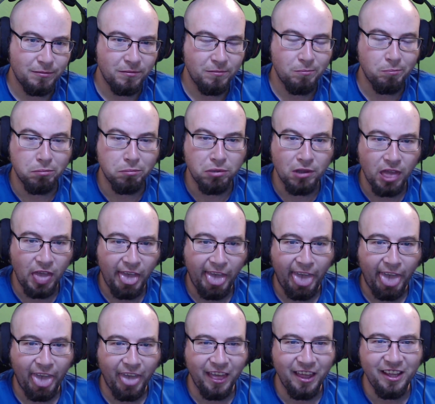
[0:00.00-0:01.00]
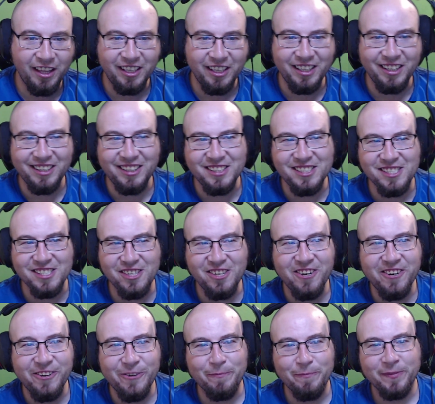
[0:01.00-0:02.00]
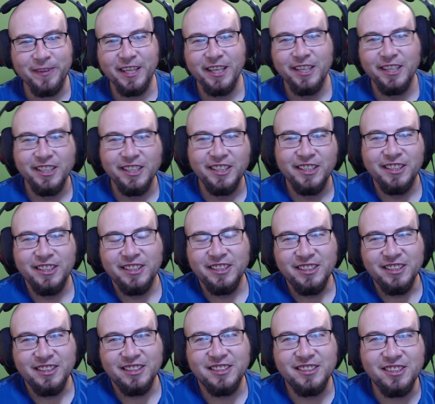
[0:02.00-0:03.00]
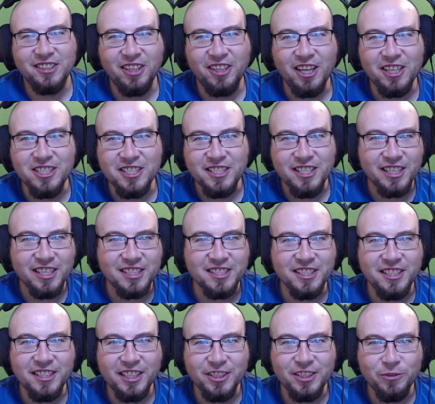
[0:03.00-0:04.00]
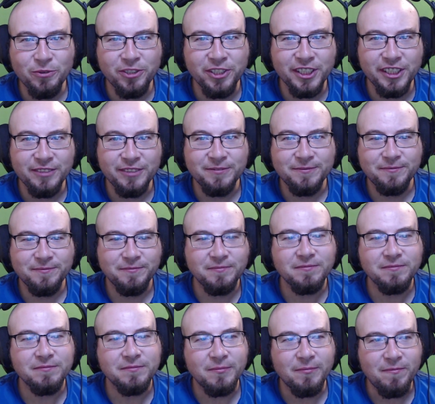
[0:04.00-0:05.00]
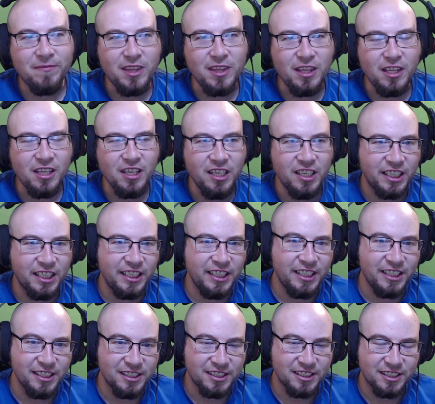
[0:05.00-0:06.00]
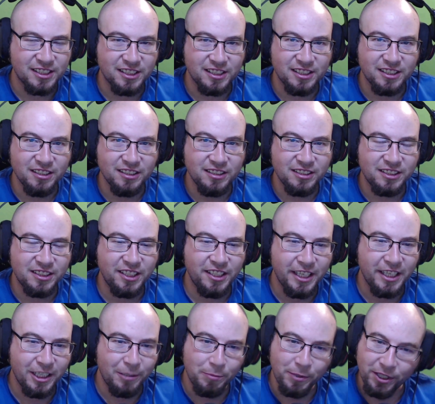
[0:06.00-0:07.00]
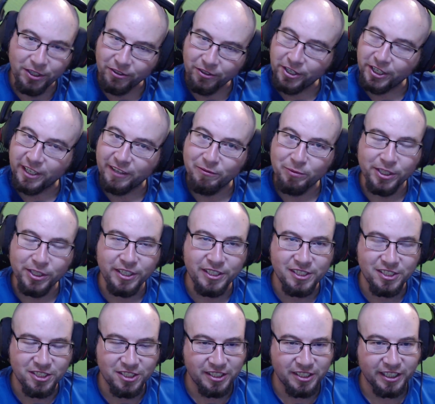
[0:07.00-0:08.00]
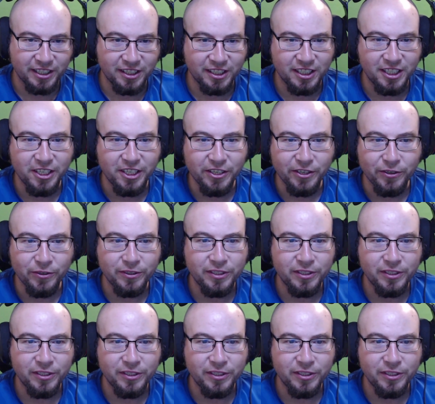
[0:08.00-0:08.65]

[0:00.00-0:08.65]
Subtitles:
Bleh. So, the Logitech C920 is 1080p 30 fps, just like the Kiyo.